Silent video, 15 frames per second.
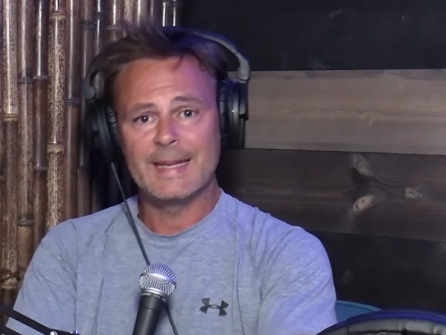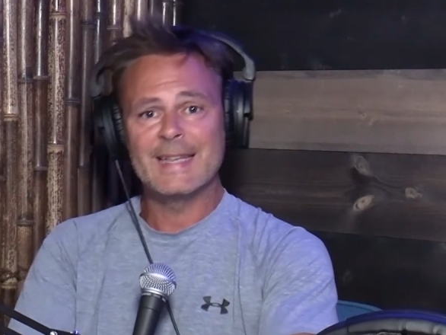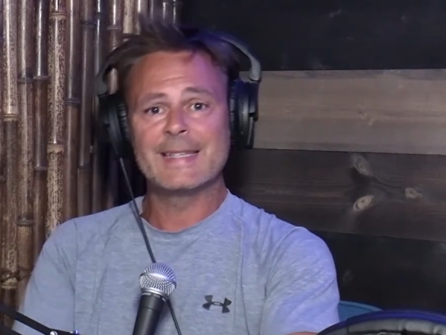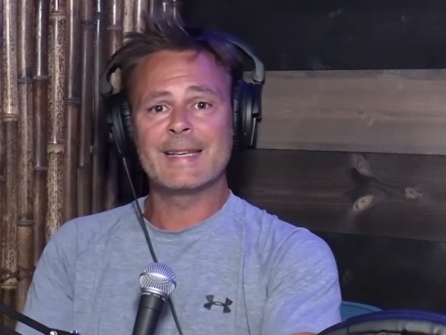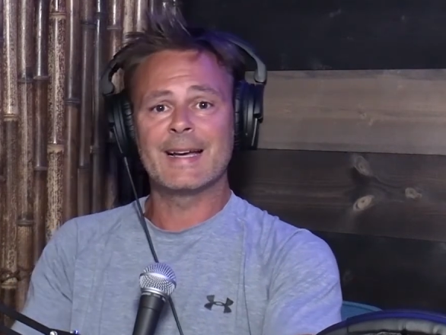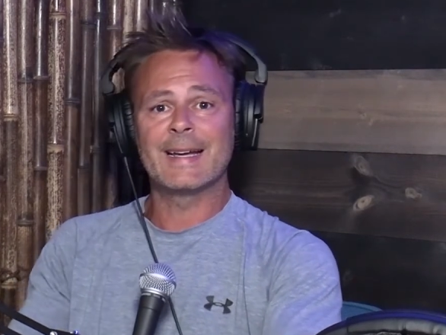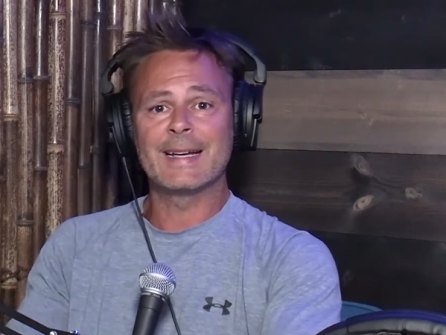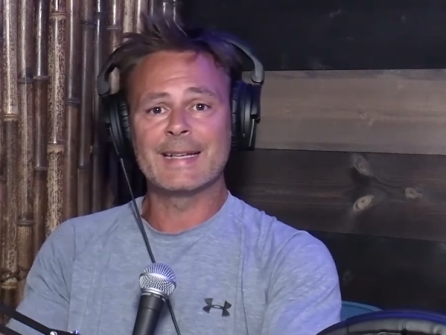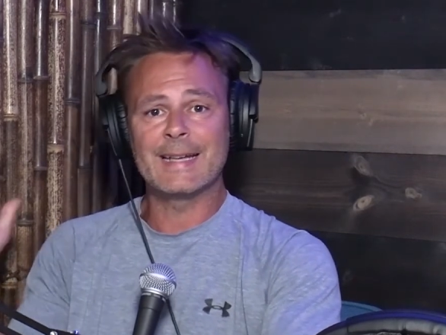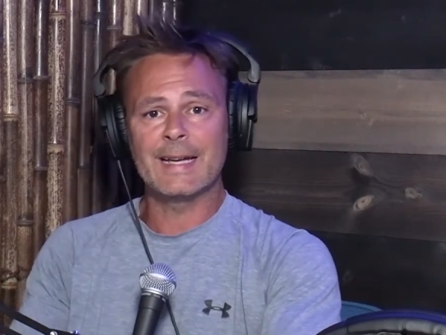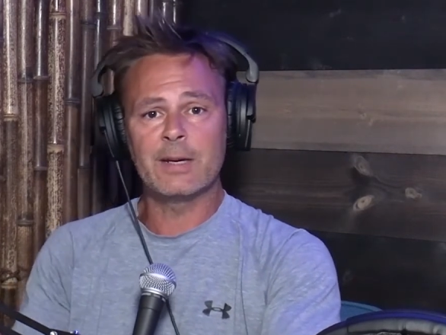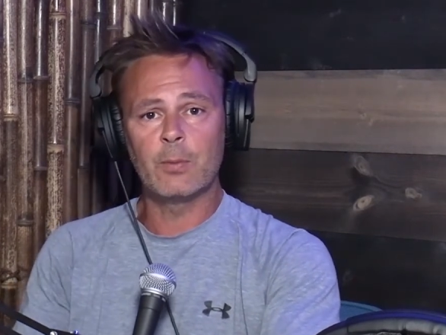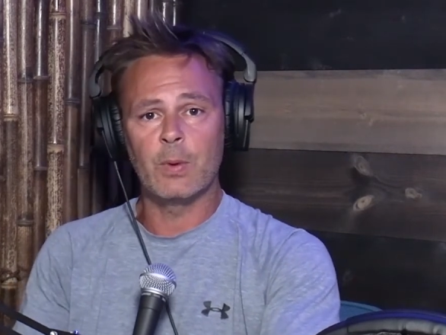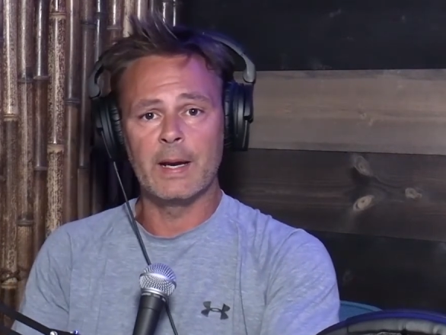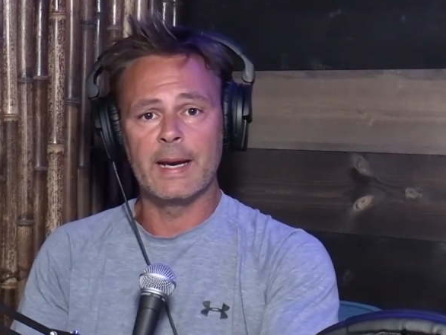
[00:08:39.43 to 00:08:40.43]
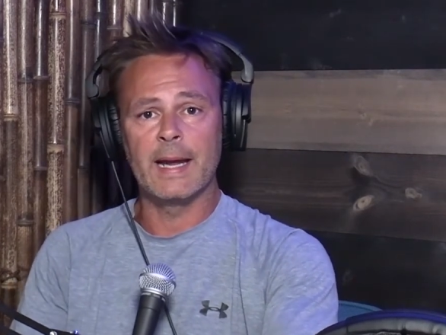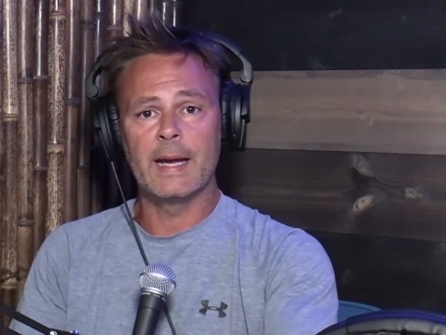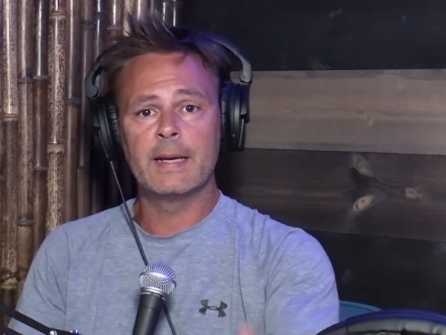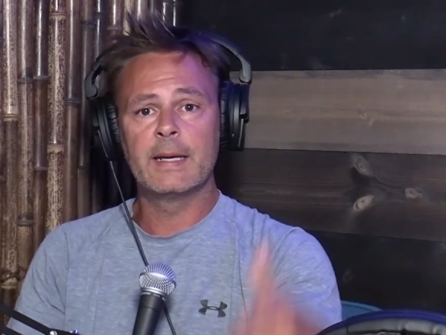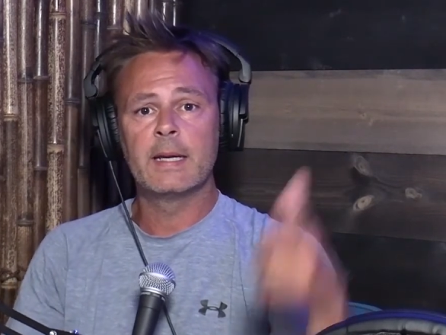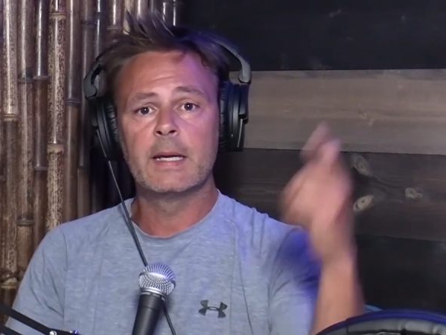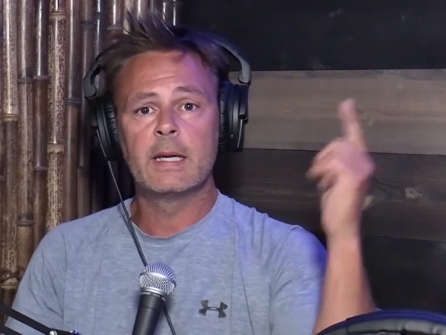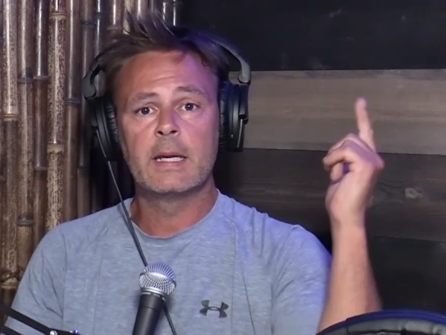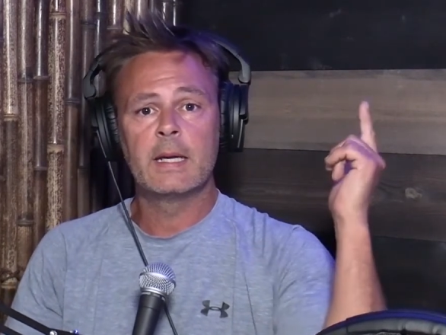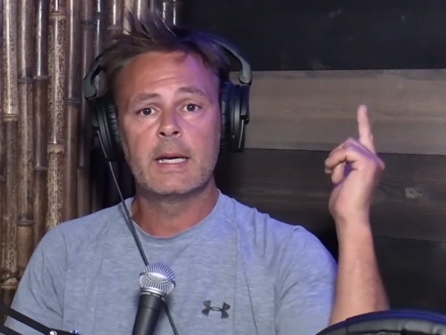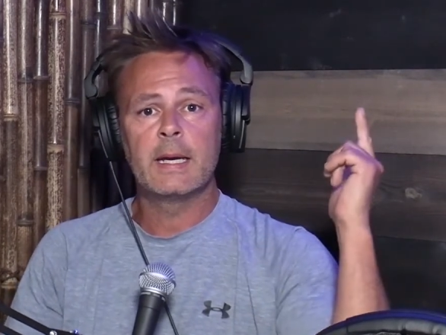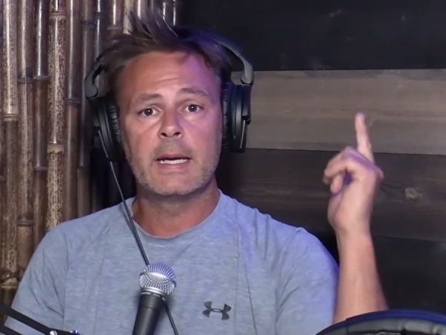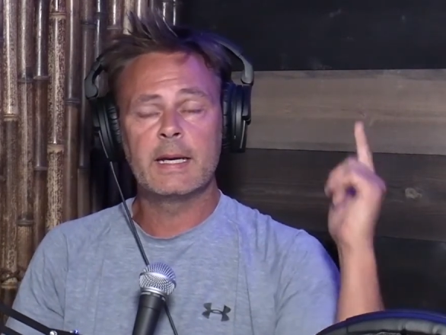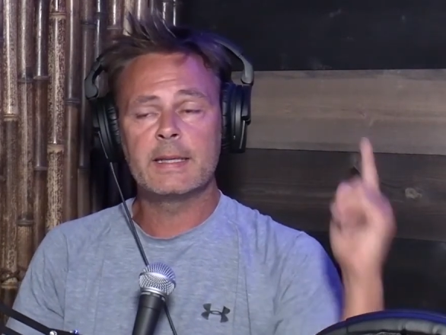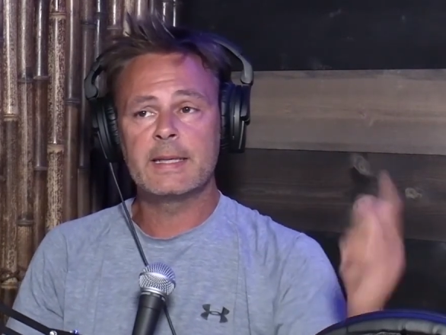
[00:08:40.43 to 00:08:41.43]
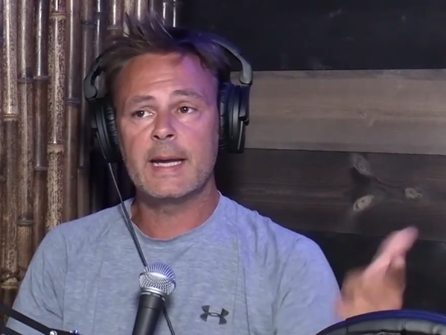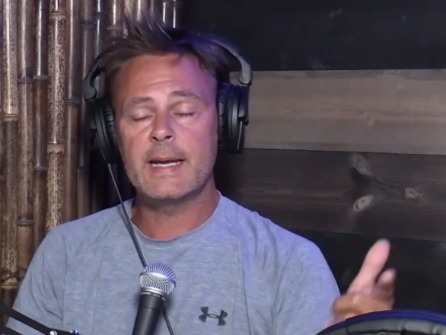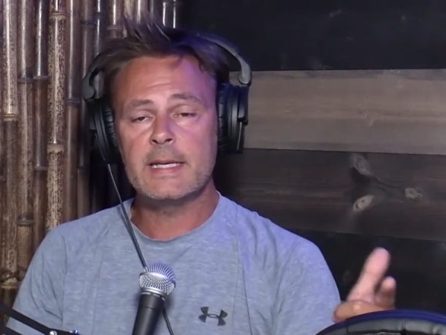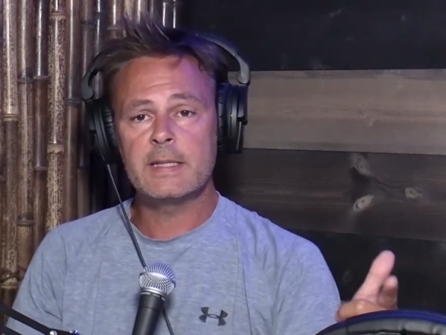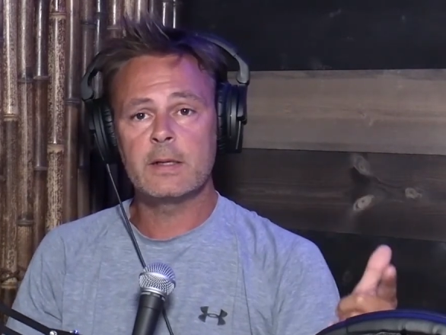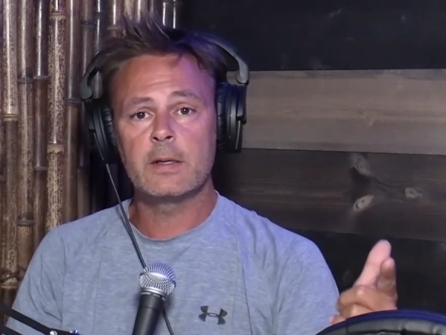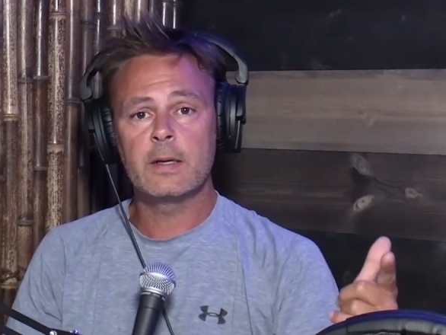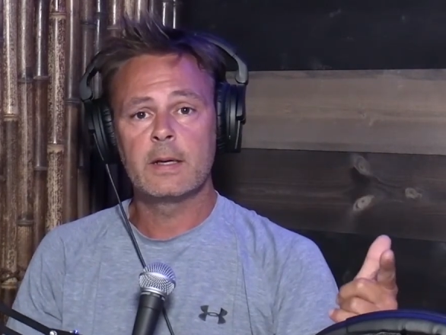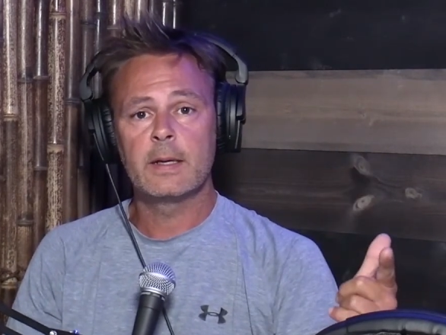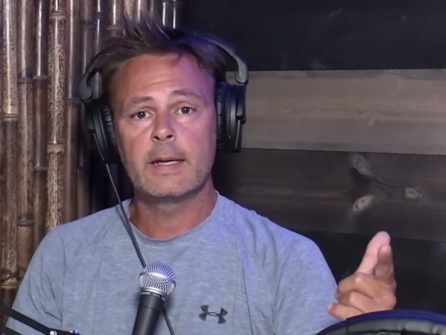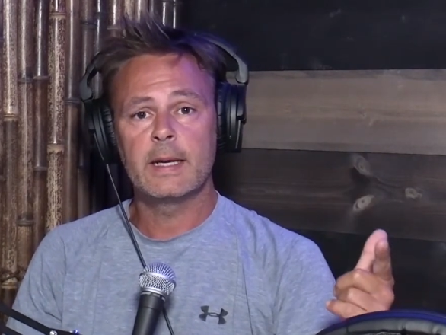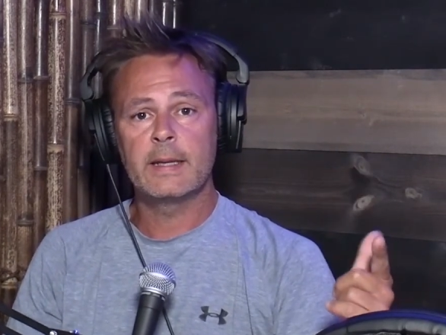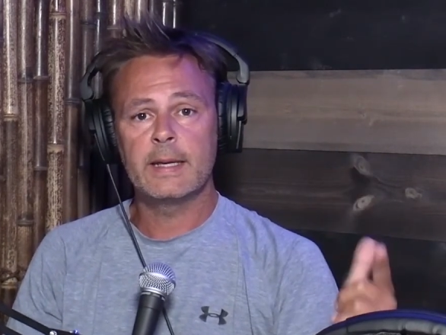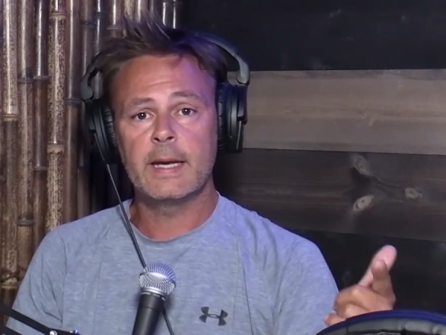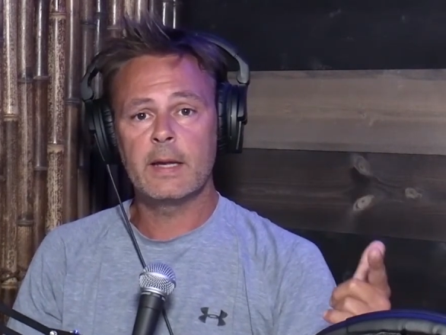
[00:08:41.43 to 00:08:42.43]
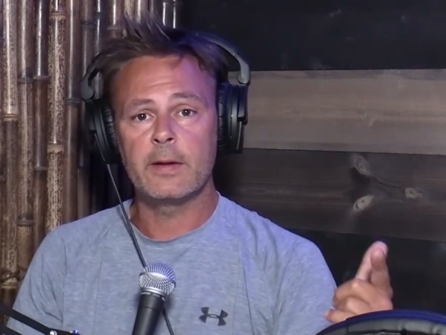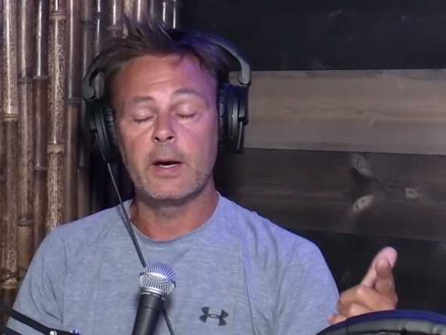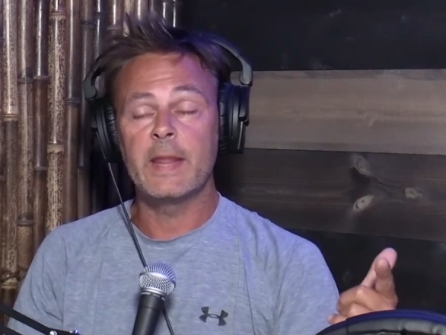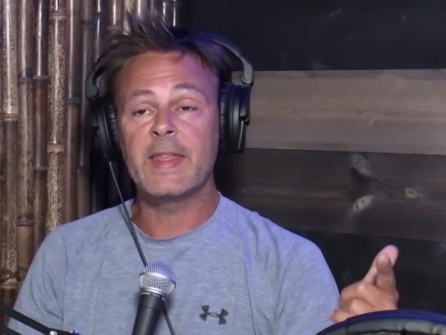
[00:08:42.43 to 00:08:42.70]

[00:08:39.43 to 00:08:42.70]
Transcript: He's got a gun in one hand and a taser in the other.